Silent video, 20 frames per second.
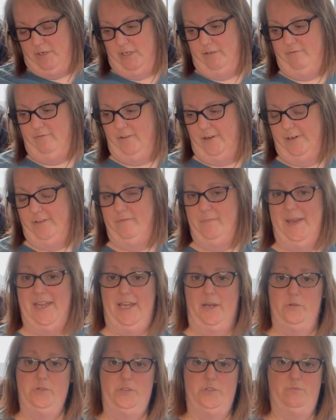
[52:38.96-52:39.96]
in front of my
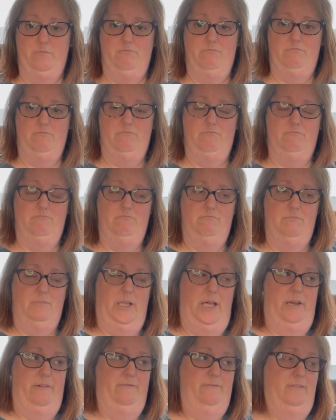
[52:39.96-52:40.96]
house,
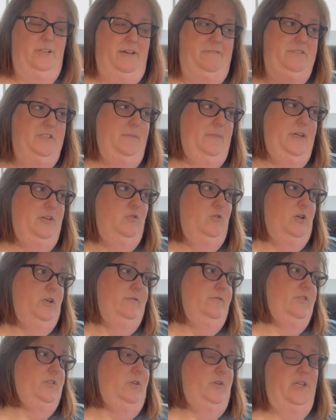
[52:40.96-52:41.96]
left at my door
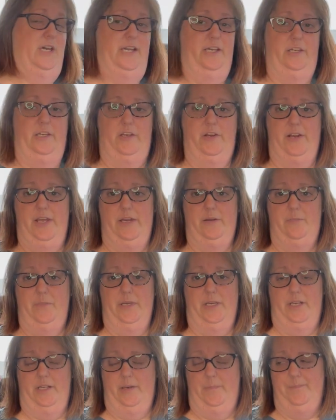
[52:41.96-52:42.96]
so that I could go down and
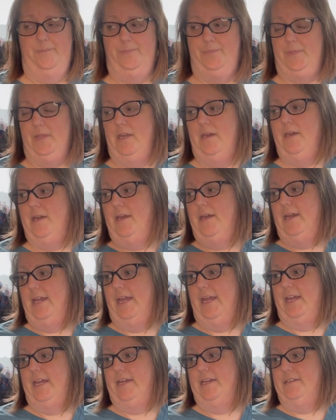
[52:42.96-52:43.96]
pick it up
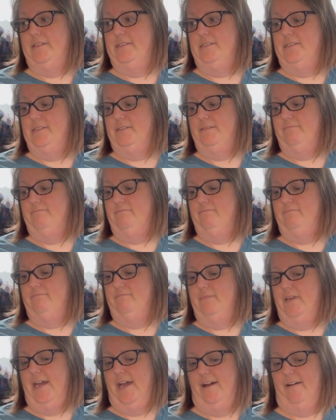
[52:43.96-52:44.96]
and
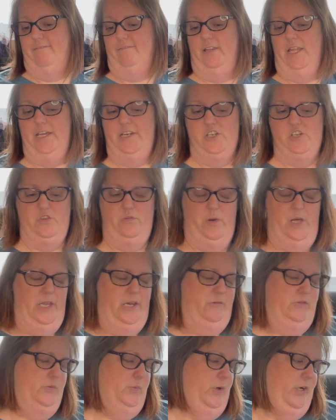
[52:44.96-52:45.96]
have lunch while I
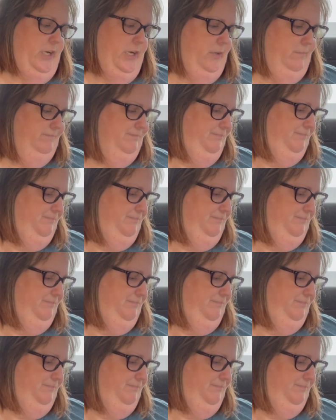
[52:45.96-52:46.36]
was working.